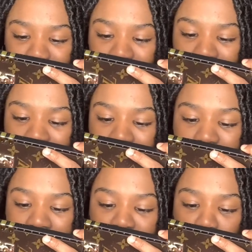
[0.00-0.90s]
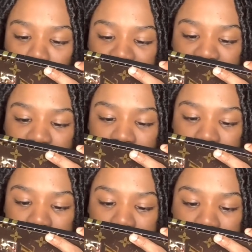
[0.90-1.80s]
The next question
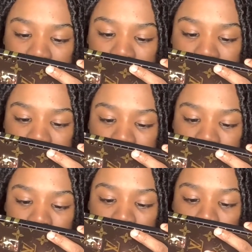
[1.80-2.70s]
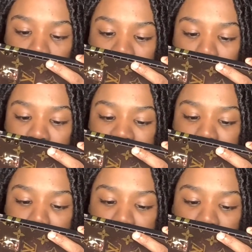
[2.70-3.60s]
is, what was
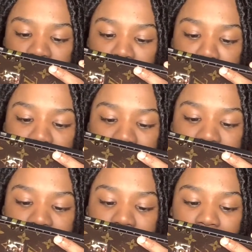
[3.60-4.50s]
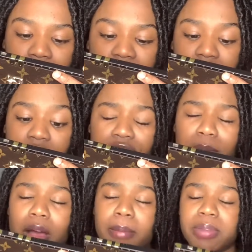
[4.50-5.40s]
the most surprising thing you discovered
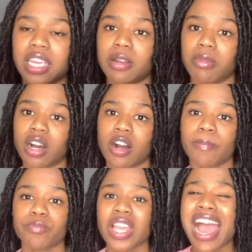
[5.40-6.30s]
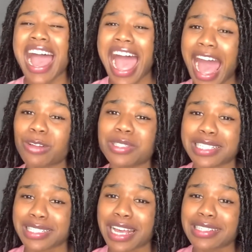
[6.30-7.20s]
about being a mom? How
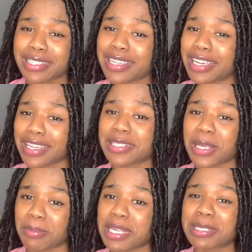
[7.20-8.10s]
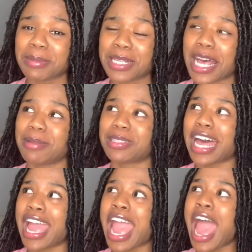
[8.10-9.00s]
disgusting kids can be sometimes.
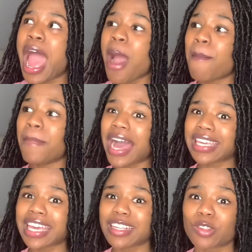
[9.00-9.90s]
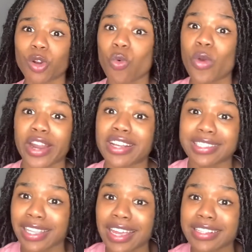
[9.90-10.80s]
Like, my kids do the weirdest
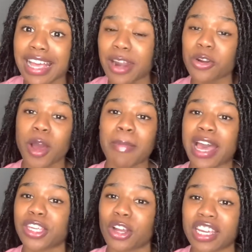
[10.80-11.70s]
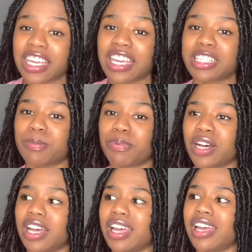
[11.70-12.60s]
things. I don't know about your kids, but